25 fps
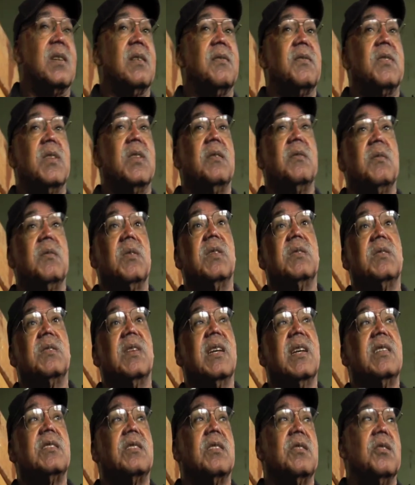I think it's
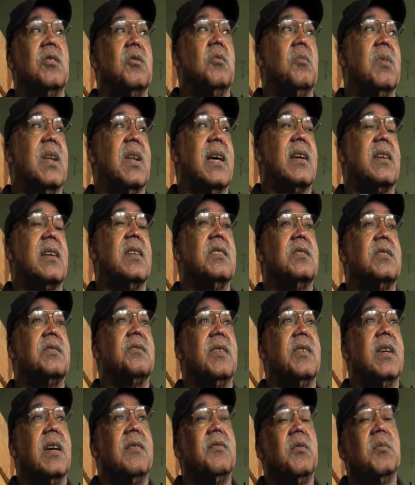nice to know Black
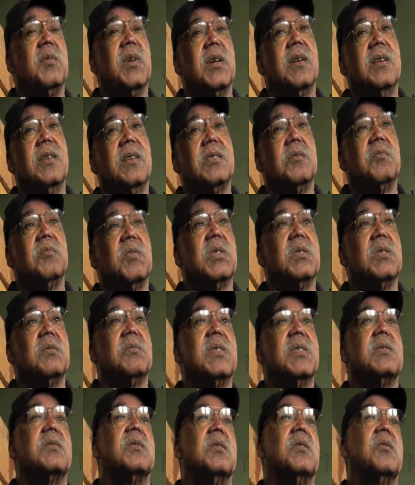history, African-American history, but it's
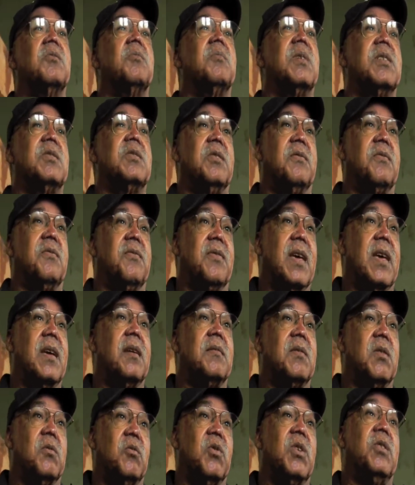best to know about your
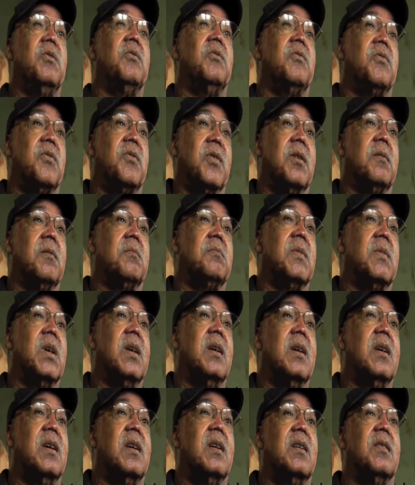family, where you're from,
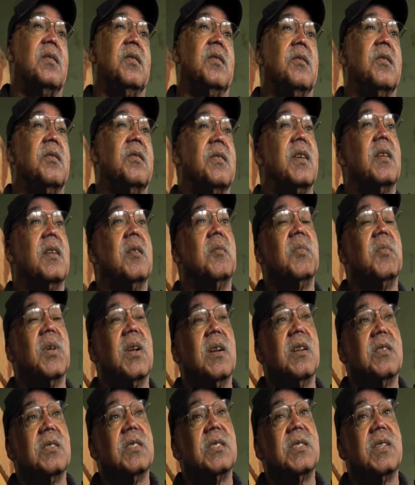to get a
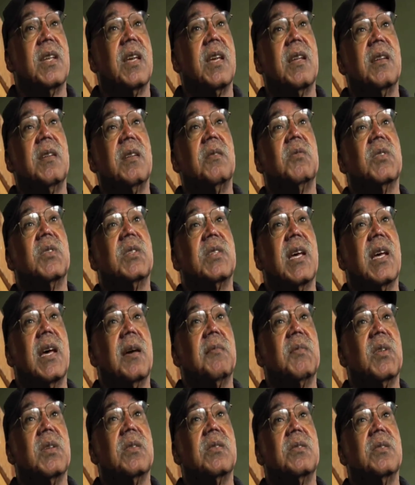better understanding of what's
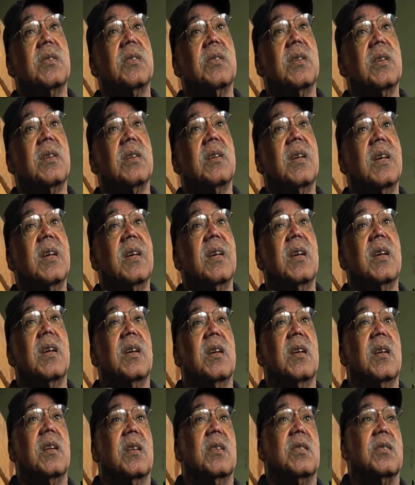happening to you.
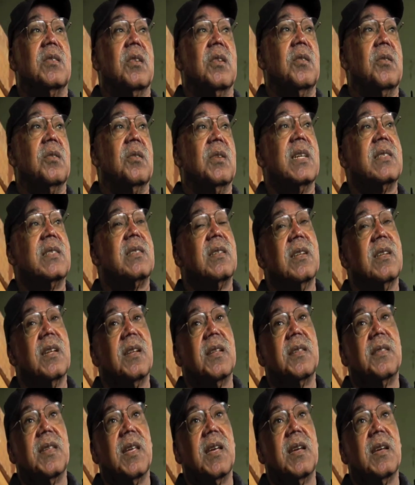So that's
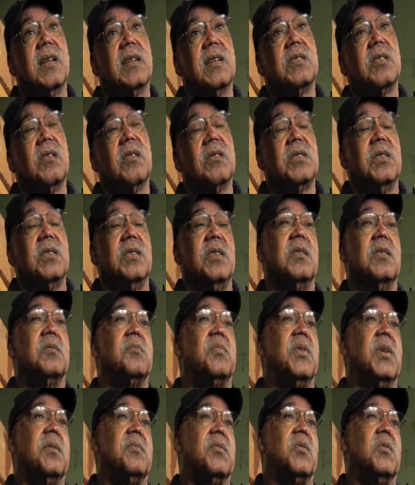another thing I talk to
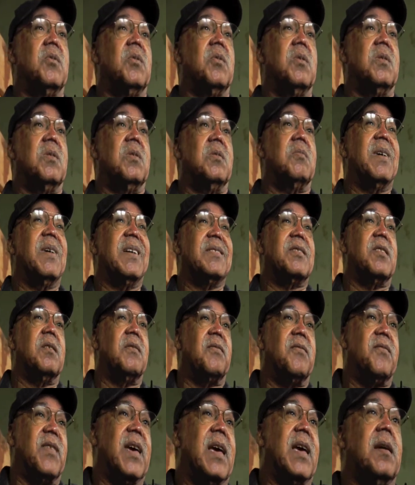young people about, their
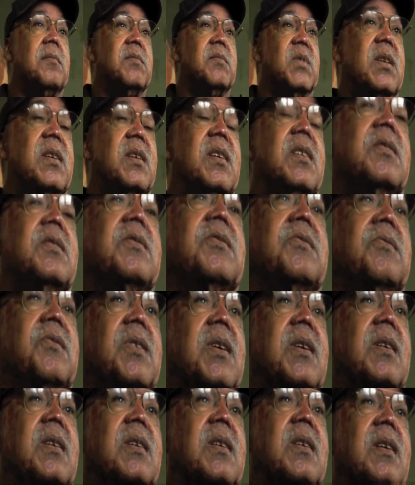family
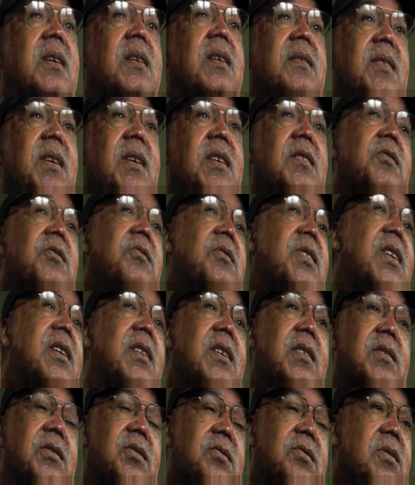history, and then you get
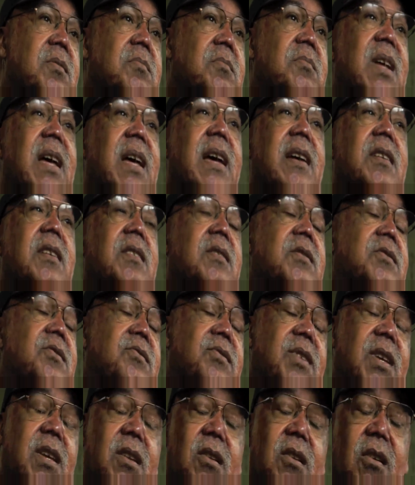into the Black
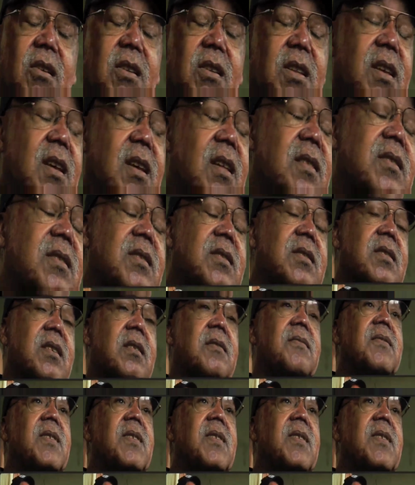history and all the other stuff